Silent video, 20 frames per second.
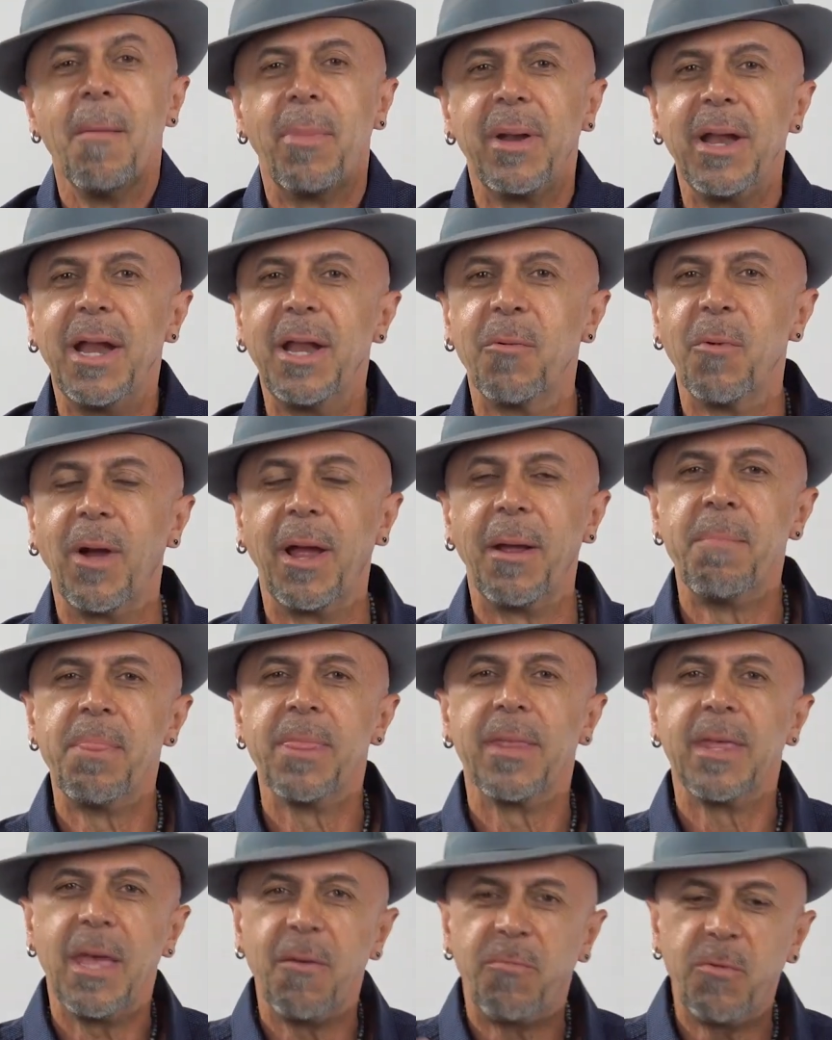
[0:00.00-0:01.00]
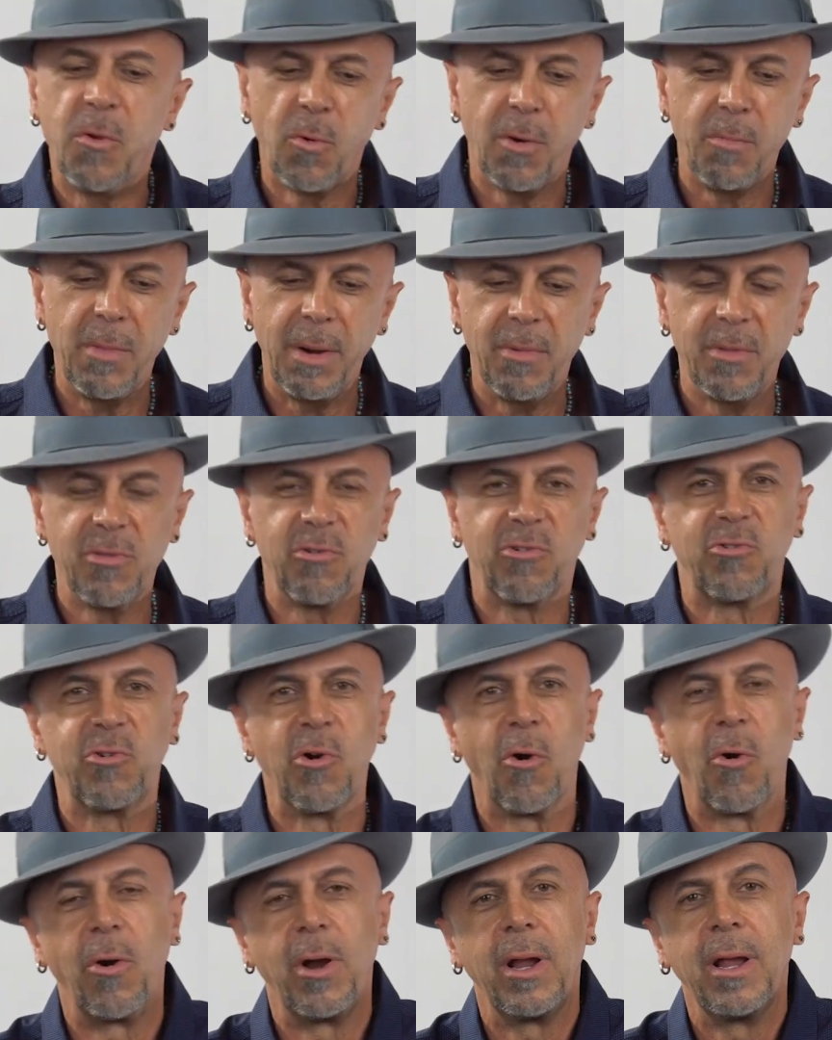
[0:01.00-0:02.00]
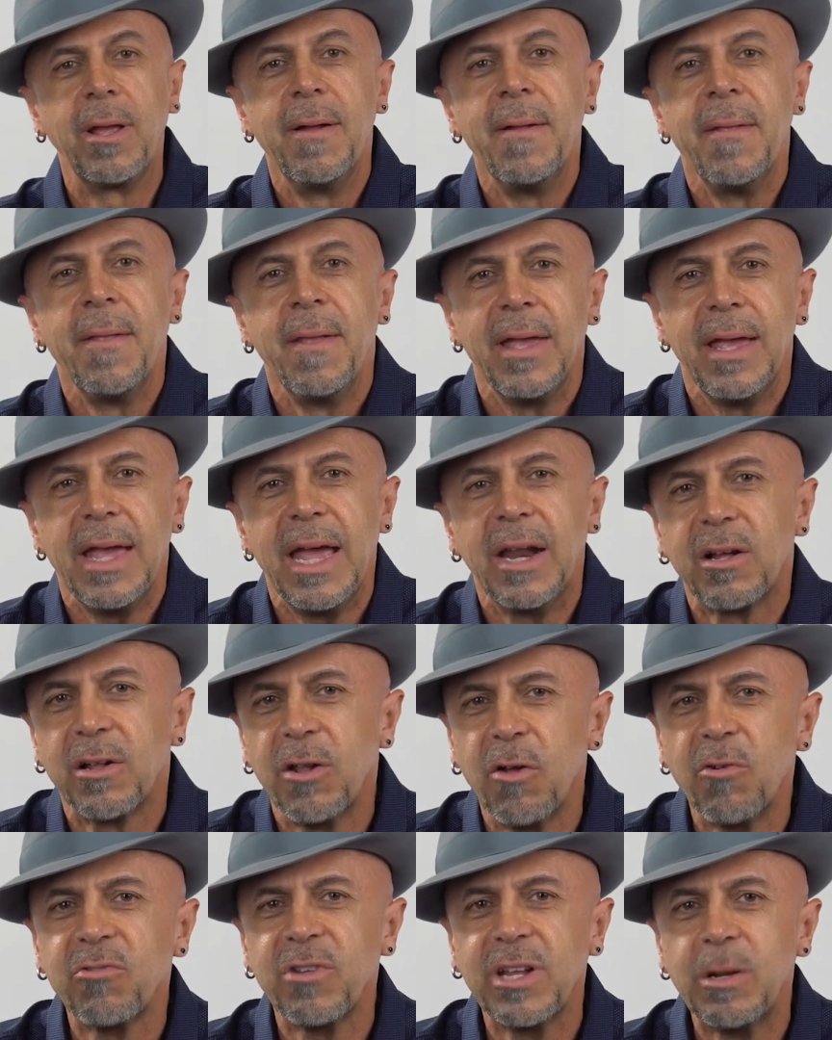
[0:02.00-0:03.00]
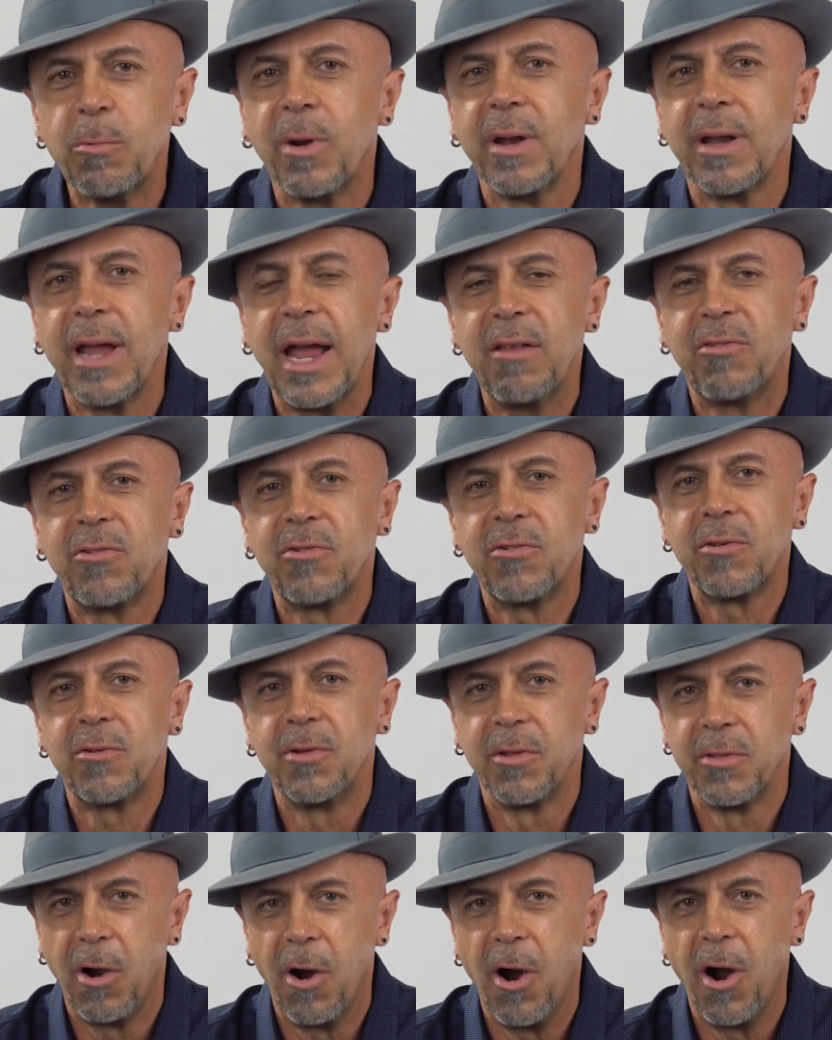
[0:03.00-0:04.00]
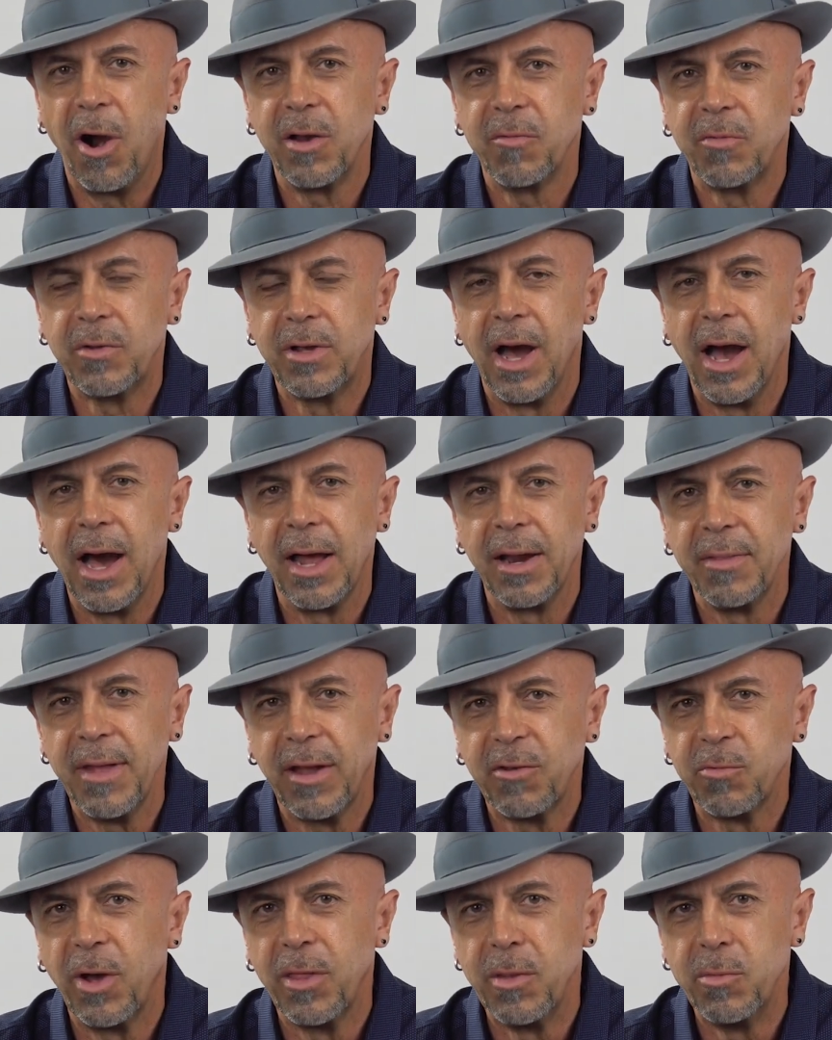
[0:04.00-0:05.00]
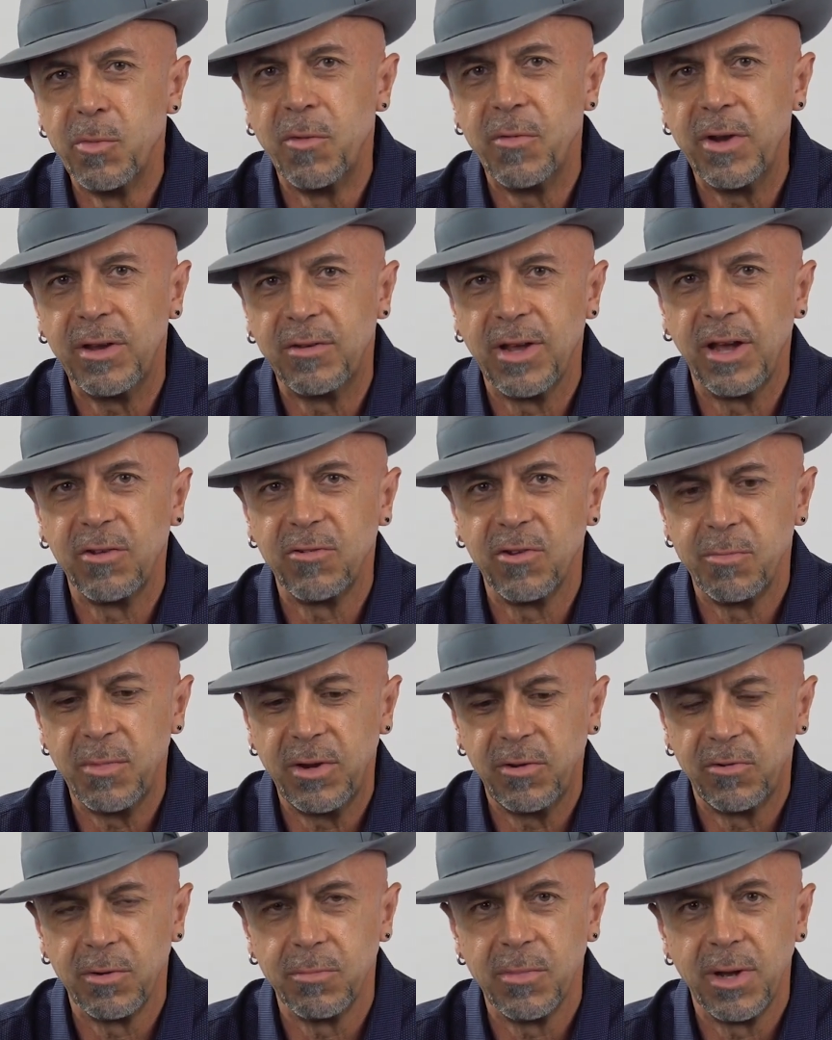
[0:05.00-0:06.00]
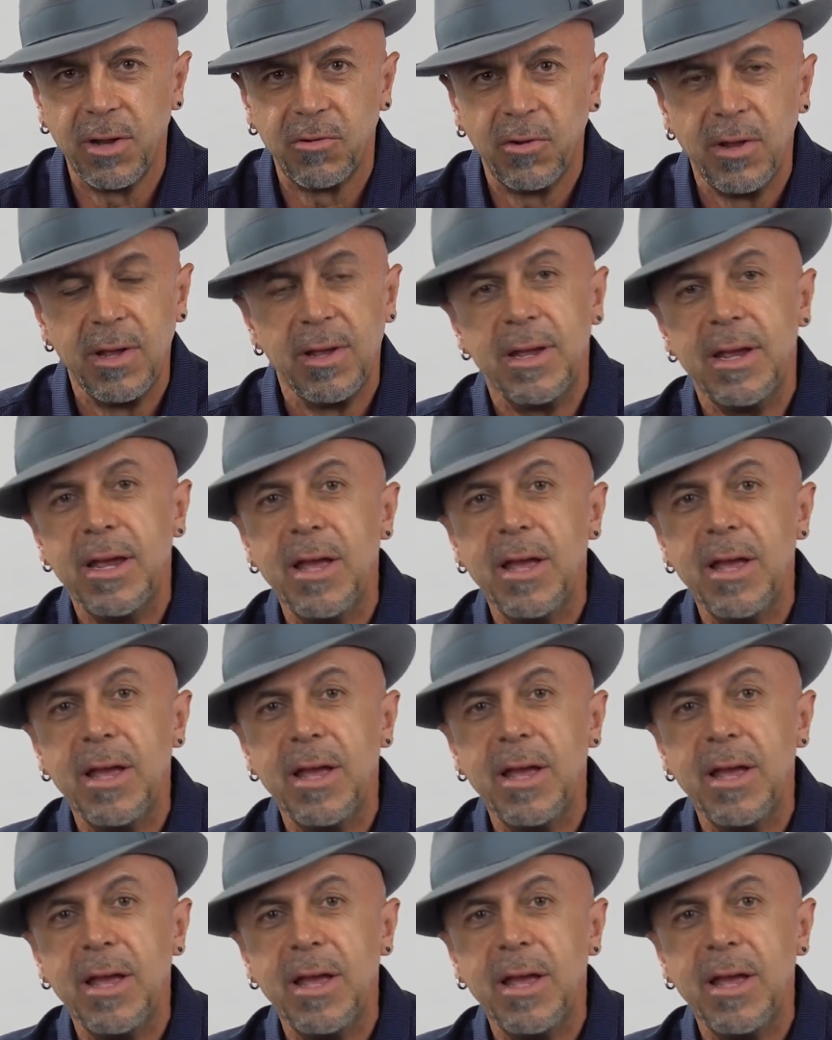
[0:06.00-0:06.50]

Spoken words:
But anyway, if you remember the story, it closely relates to the heart of God, and that's why the movie touches me so much.